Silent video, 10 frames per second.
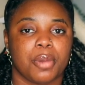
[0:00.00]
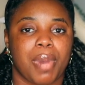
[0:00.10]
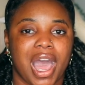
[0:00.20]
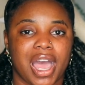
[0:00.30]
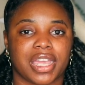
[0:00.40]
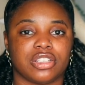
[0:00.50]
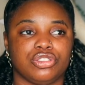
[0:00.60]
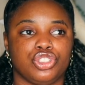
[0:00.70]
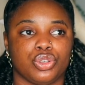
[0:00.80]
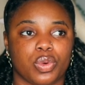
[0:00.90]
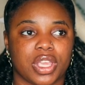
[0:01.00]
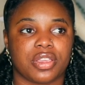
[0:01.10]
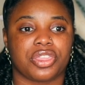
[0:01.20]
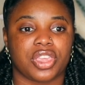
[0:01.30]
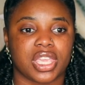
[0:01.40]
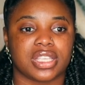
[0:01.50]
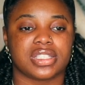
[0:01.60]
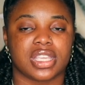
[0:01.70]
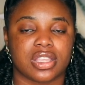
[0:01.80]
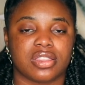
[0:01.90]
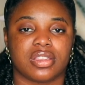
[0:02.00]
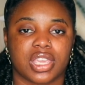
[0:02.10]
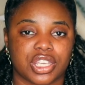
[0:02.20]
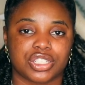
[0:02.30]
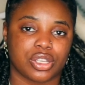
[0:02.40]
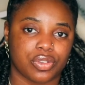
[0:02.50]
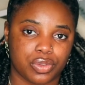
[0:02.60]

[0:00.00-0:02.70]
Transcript: by doing things in the Haitian